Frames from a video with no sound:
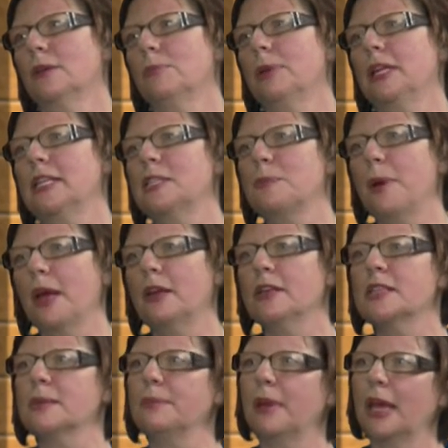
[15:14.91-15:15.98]
but it's better
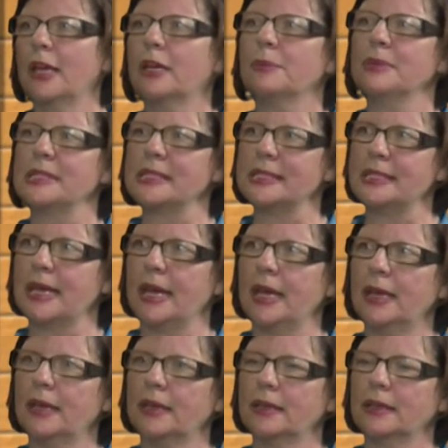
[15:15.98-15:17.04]
to make a
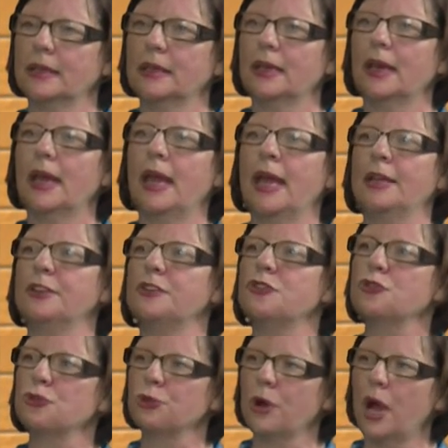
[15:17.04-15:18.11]
mistake and
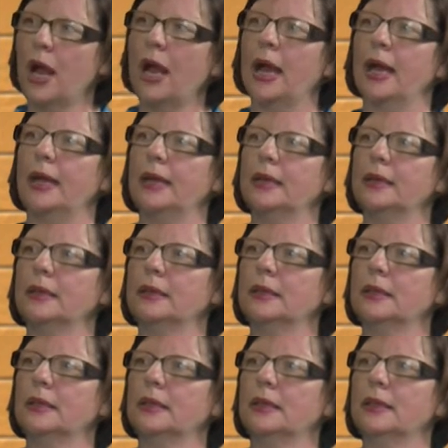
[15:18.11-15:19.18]
try
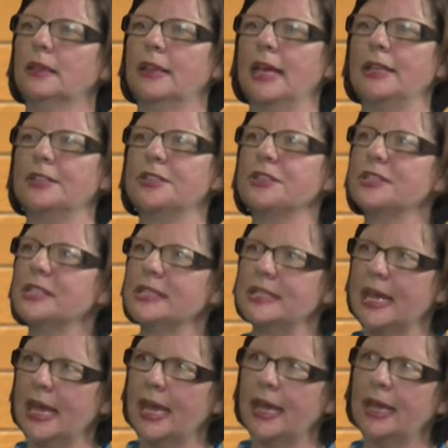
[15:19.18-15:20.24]
than to
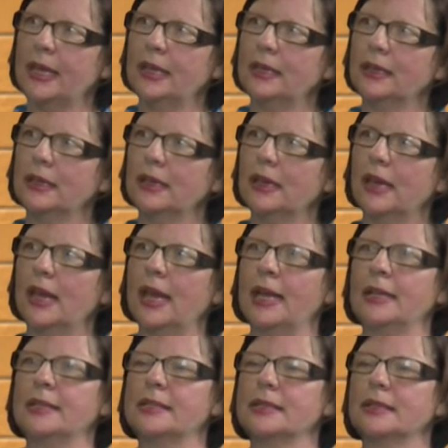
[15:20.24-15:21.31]
stay
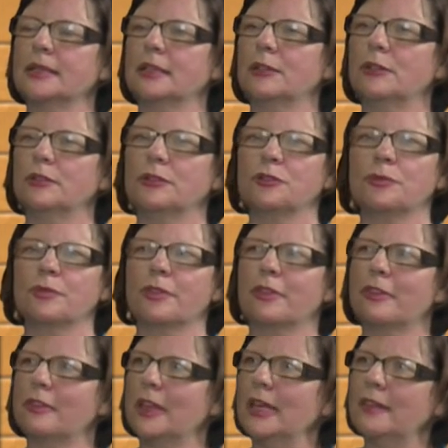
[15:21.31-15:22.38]
and
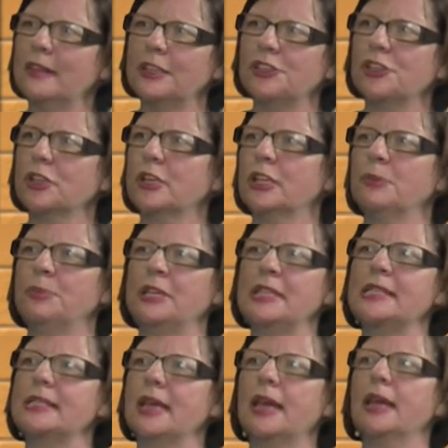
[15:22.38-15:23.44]
think that you're going to be
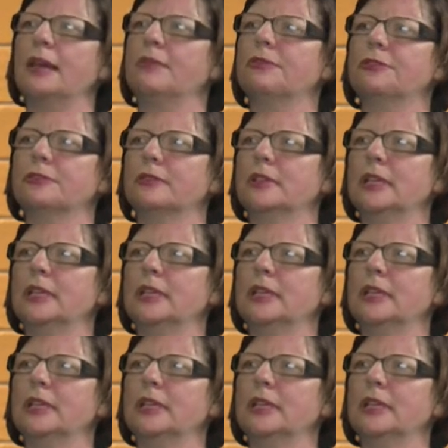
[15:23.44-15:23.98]
safe.